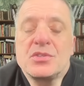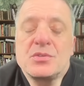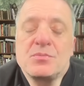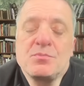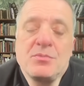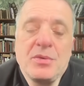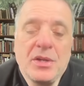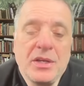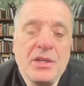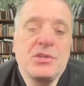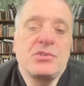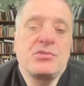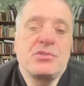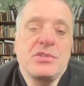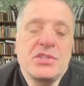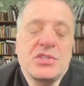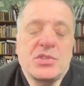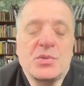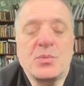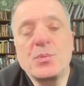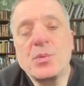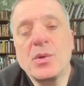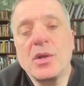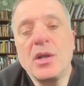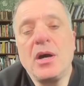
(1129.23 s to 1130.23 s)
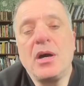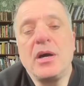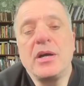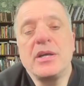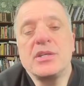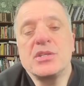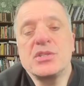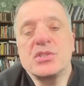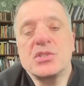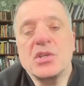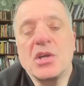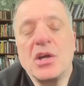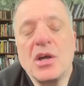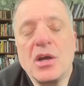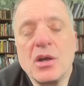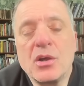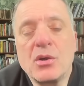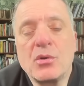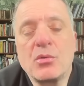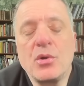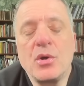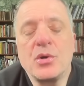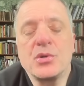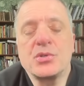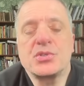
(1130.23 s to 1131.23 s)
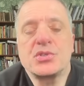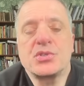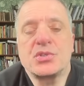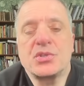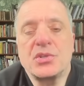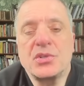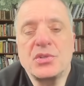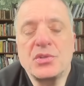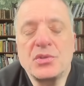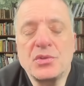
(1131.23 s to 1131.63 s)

military supplies across